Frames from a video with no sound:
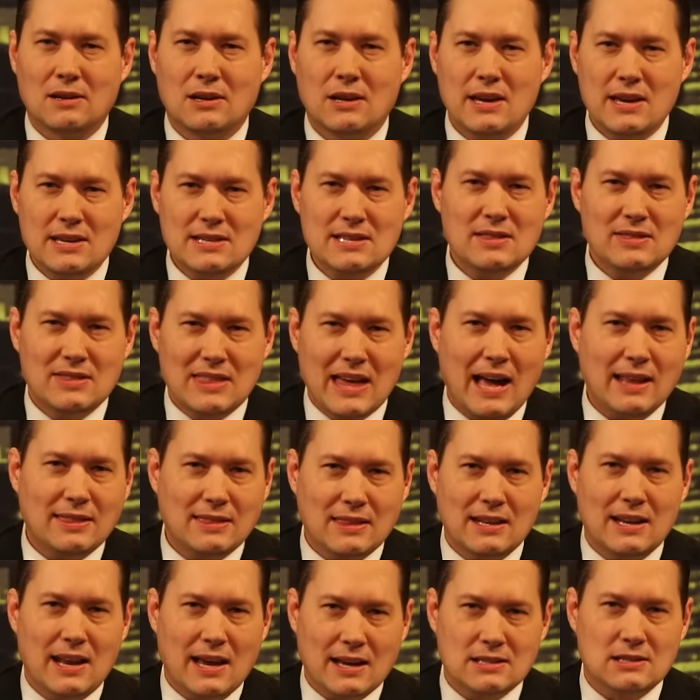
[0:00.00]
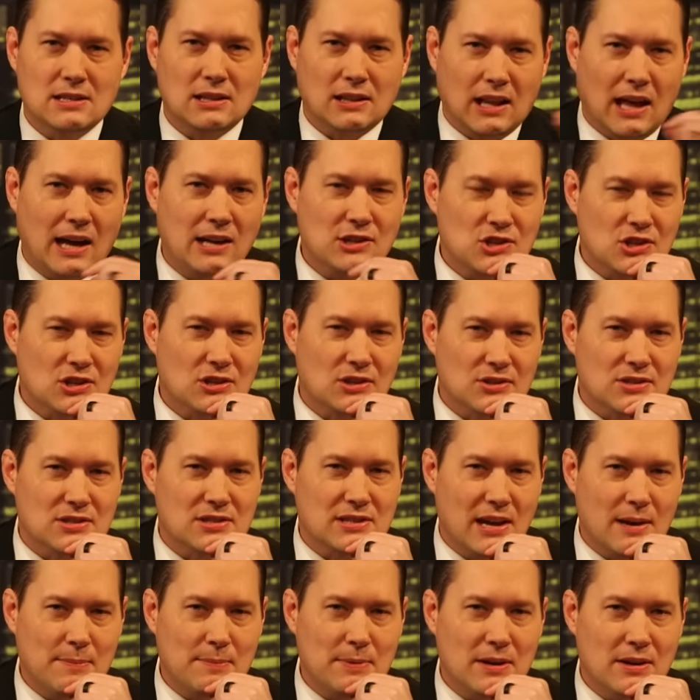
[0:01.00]
Isn't that the next logical
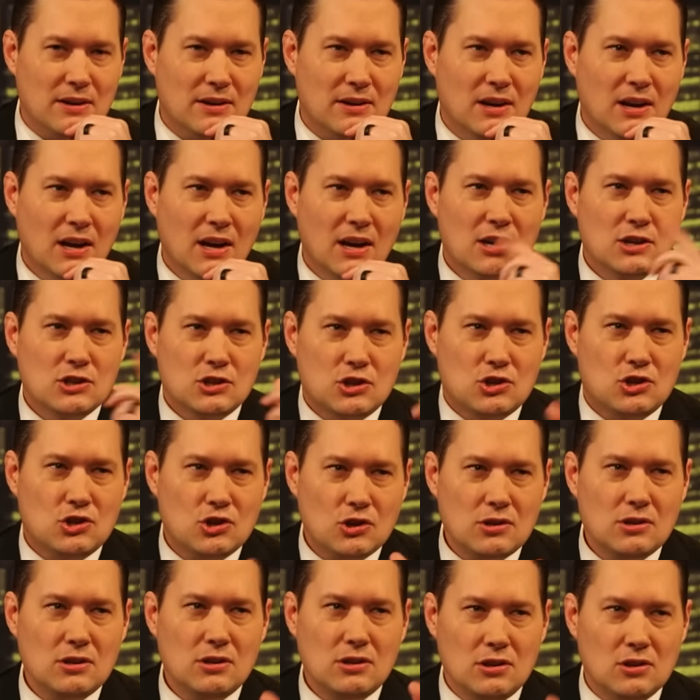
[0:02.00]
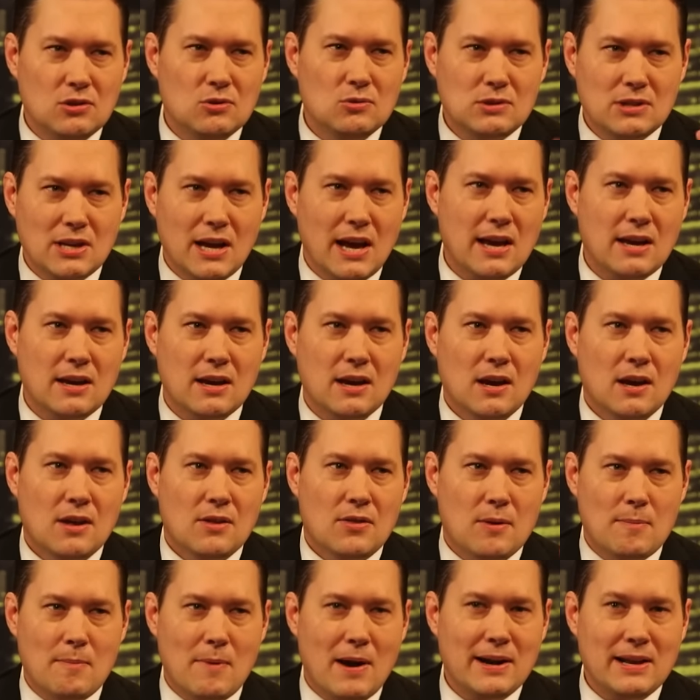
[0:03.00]
step here? Shouldn't you take
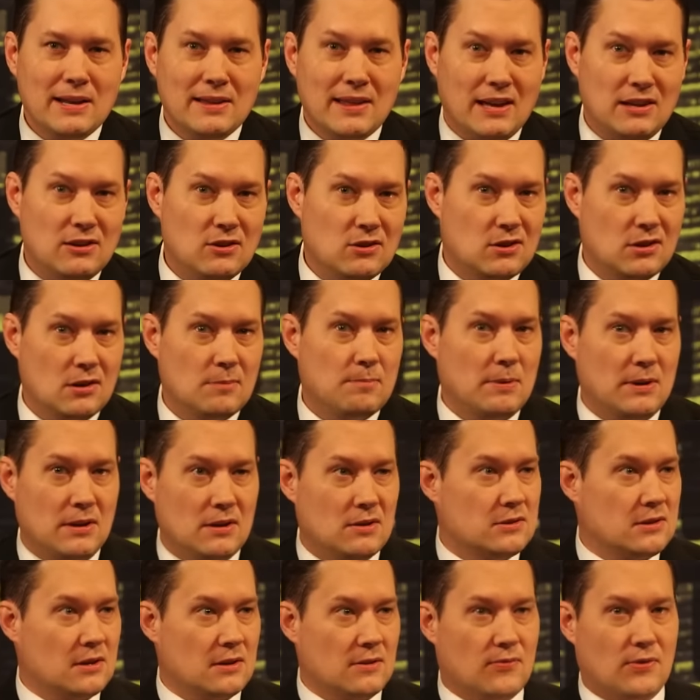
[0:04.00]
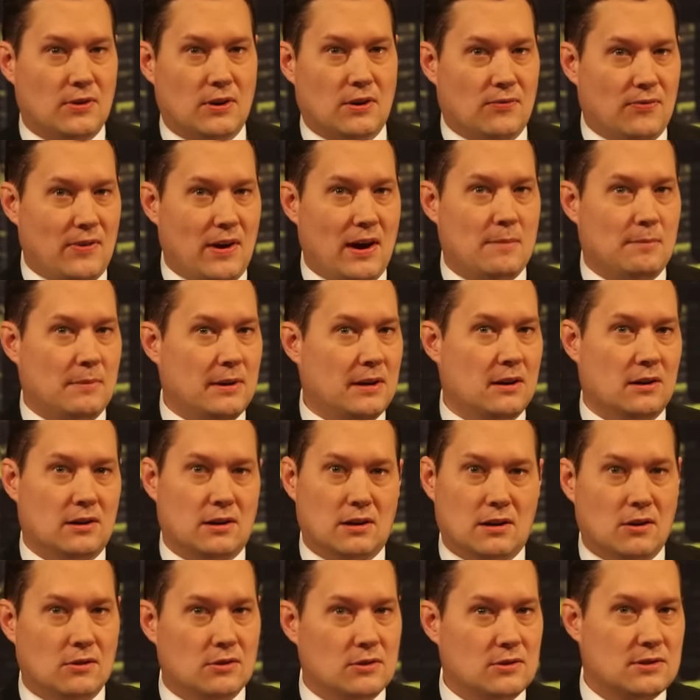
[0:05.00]
the money that you could be using for your family or to
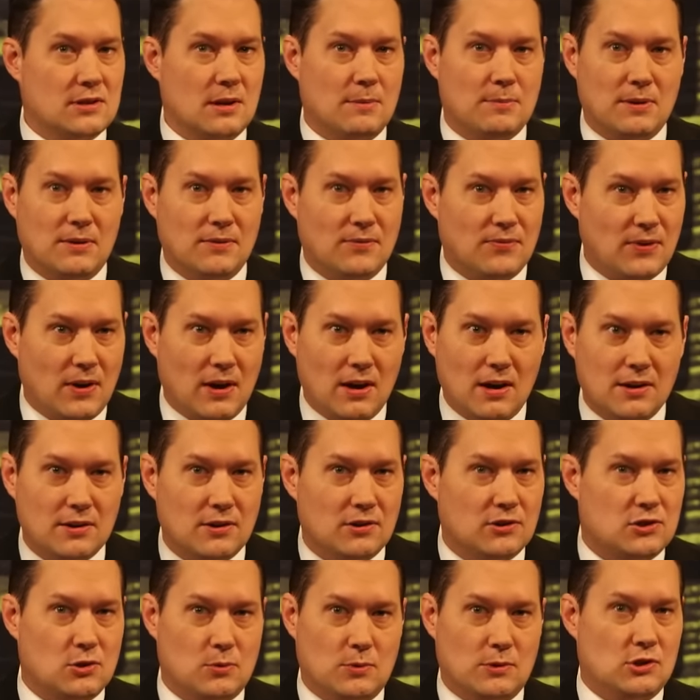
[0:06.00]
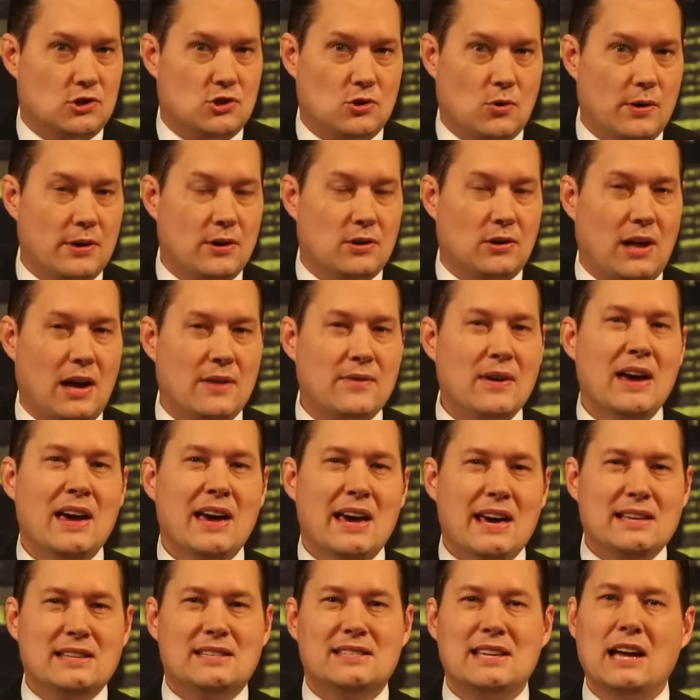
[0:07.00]
go do something fun or to enjoy your life?
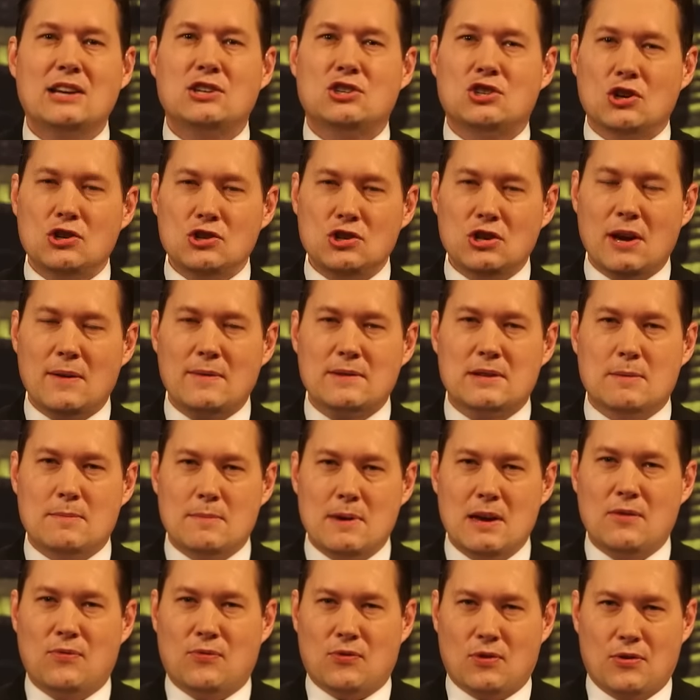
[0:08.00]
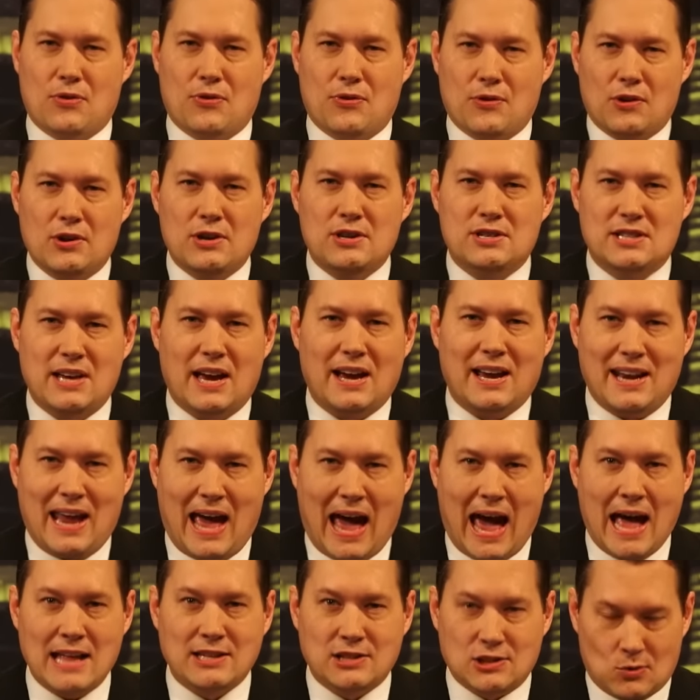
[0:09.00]
Instead, shouldn't you give it to me for a 30-second
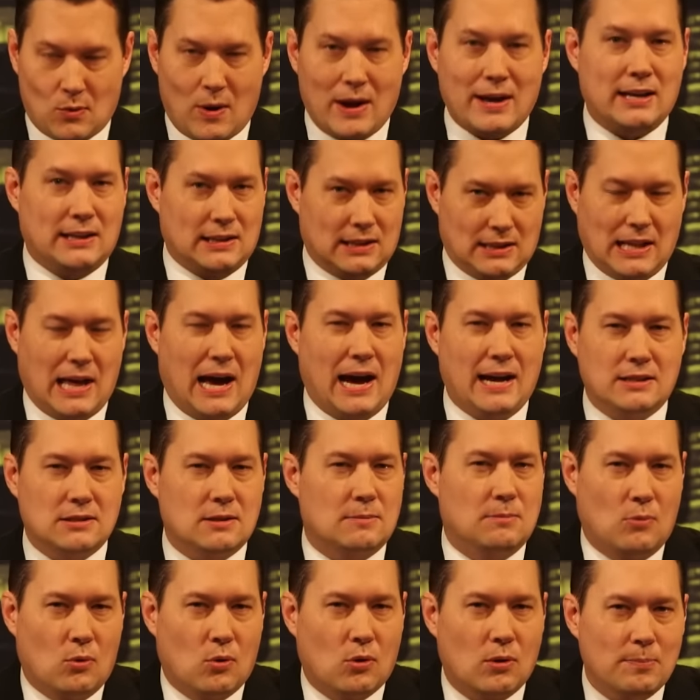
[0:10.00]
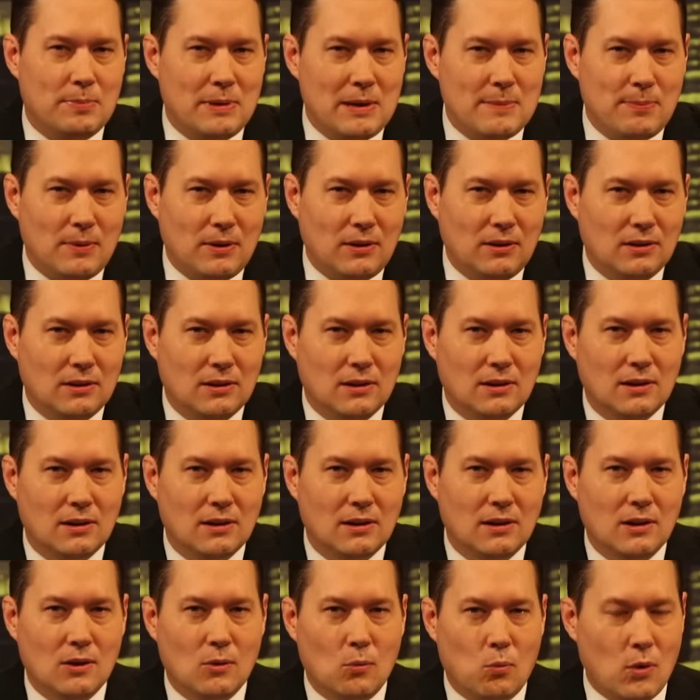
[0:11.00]
ad so I can lie to more people?
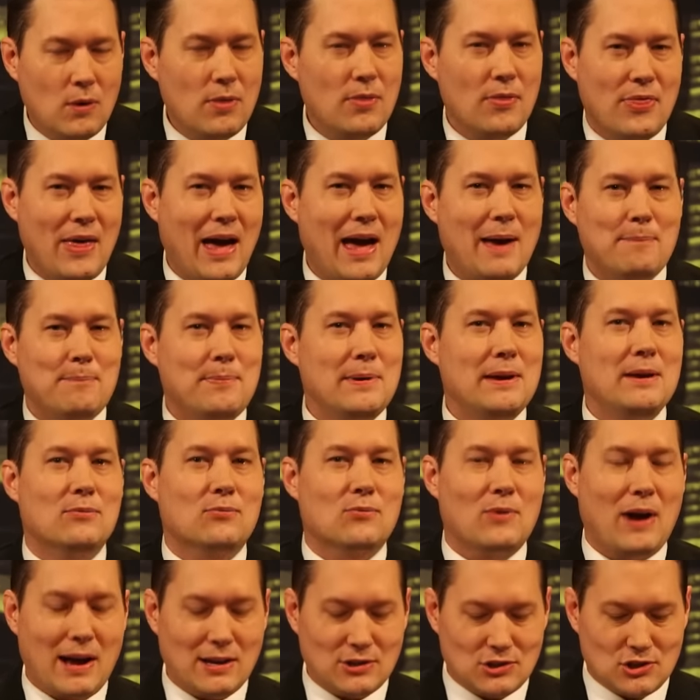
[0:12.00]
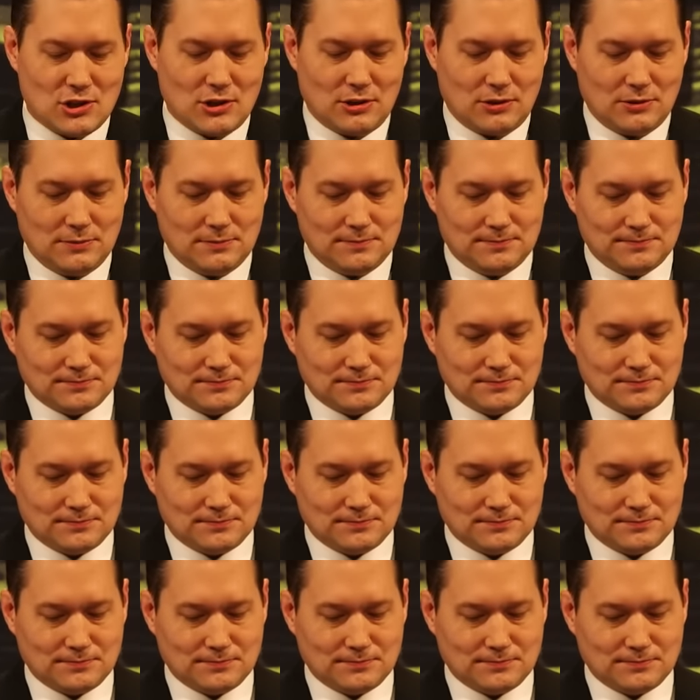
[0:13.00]
Wouldn't that be rational?